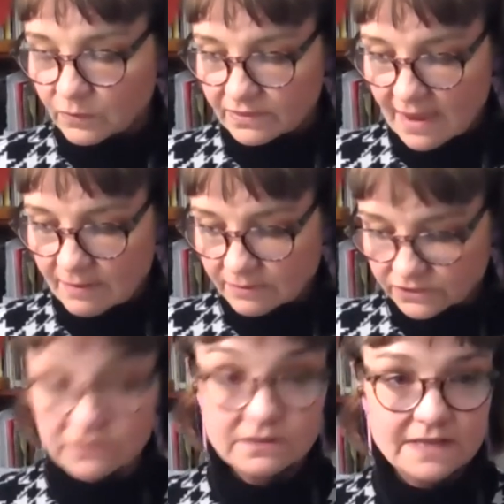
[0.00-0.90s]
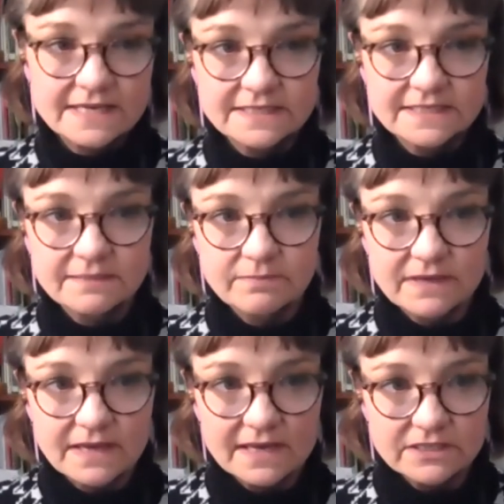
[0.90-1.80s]
with Aboriginal leadership
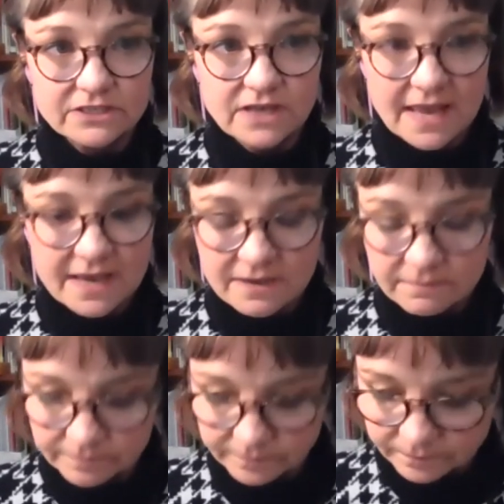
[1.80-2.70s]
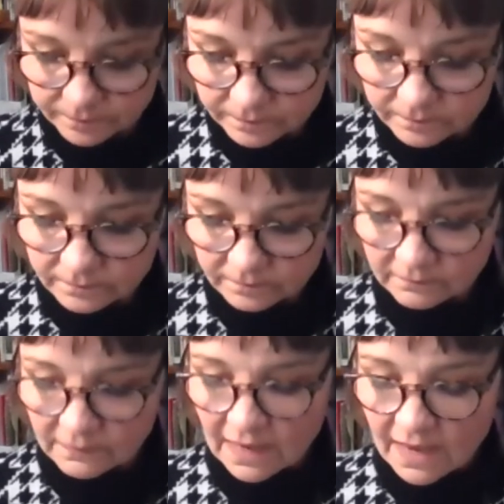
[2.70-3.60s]
at each layer.
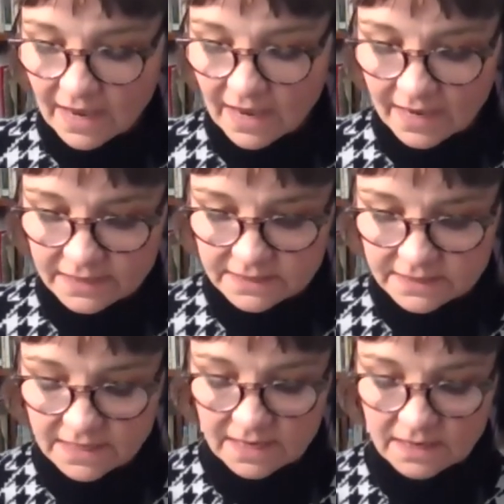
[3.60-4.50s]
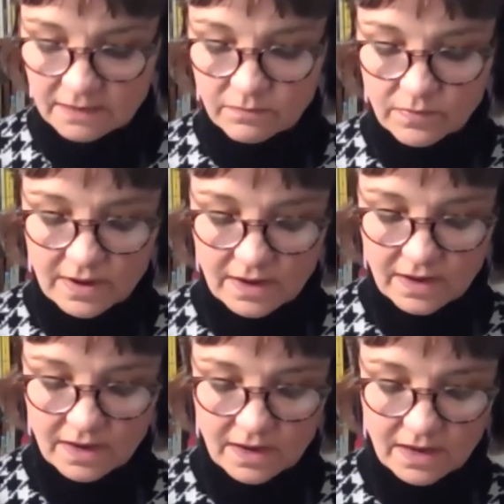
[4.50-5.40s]
And, um,
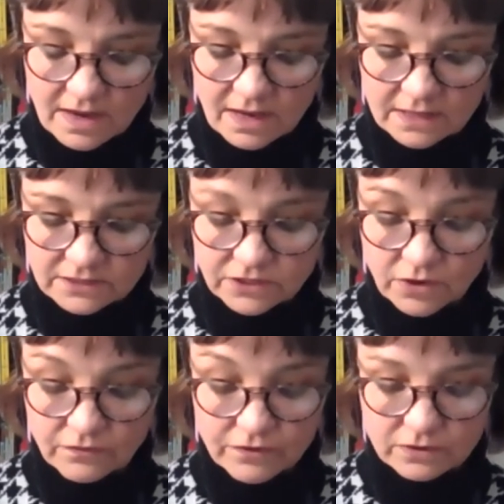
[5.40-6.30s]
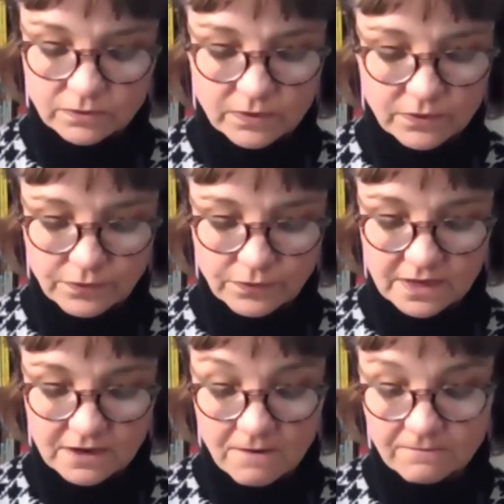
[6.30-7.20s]
and so, of course, we were
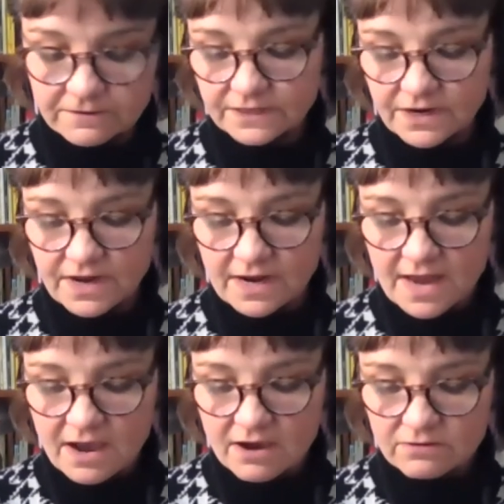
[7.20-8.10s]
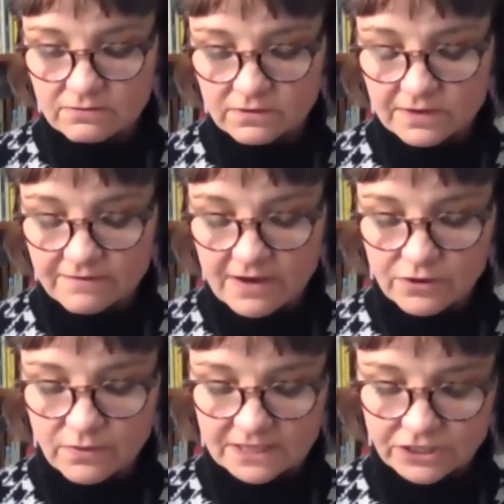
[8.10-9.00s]
really confident in our
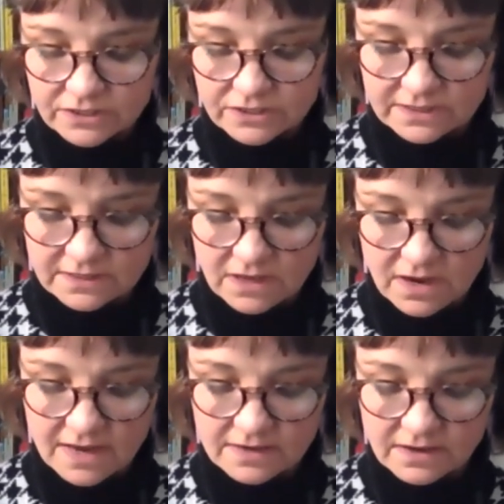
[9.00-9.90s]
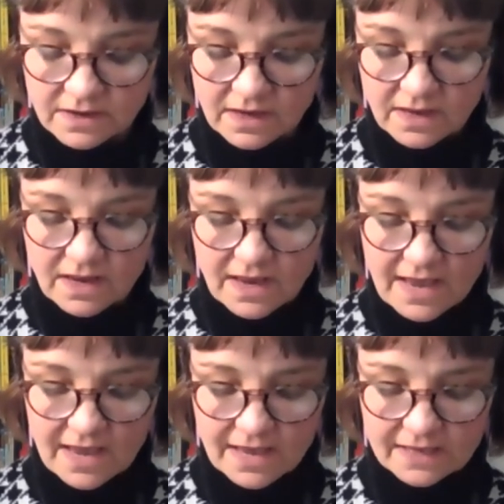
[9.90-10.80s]
evaluation design
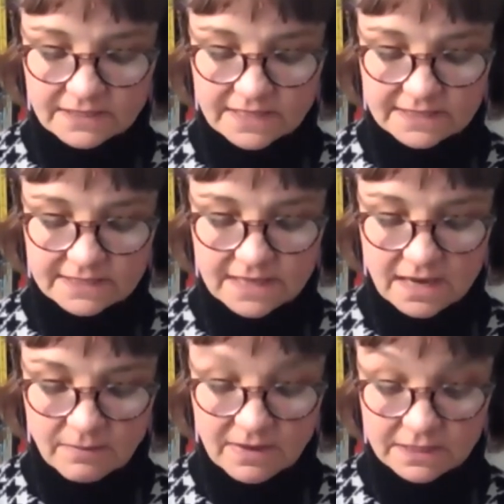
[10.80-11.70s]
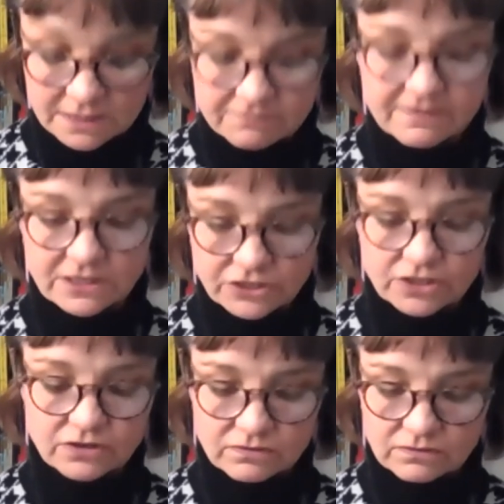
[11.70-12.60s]
and its um,
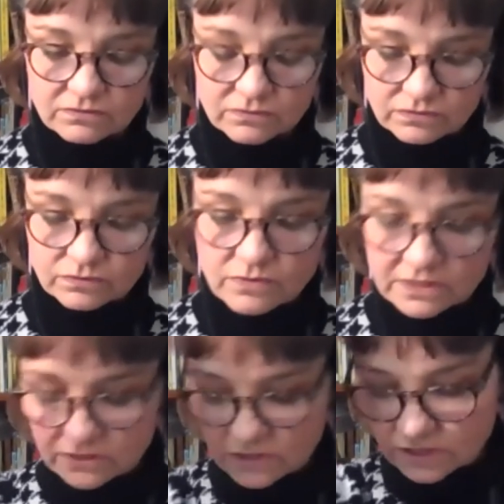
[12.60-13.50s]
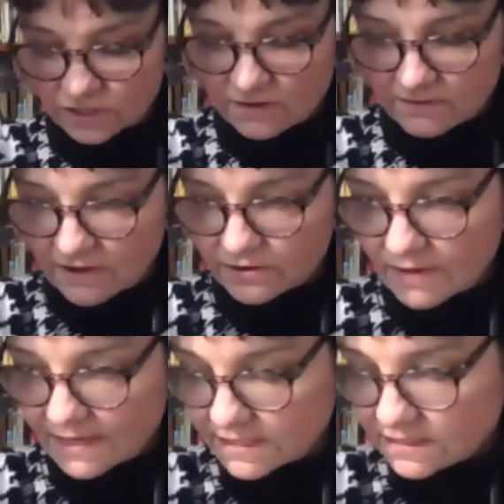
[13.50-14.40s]
intervention research and
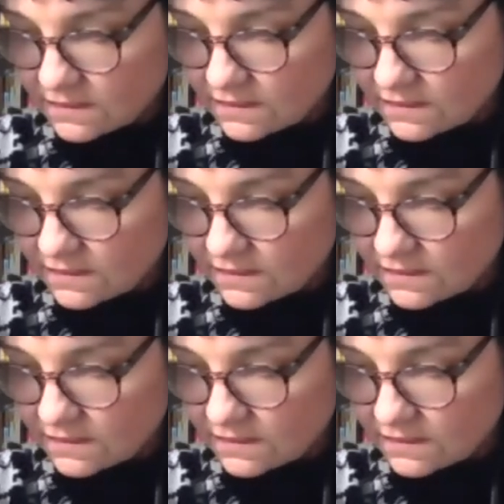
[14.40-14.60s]
evaluation.